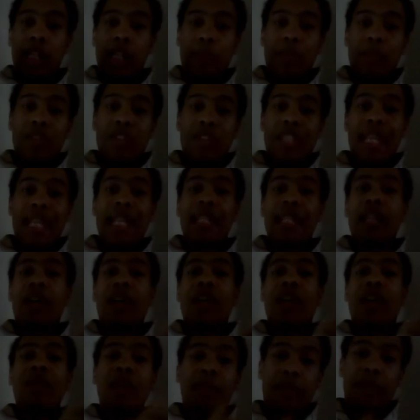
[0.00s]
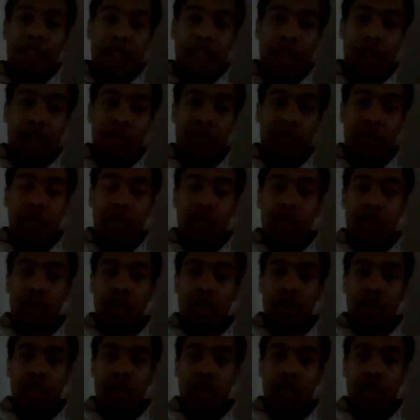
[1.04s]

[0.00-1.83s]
They were centered around themselves.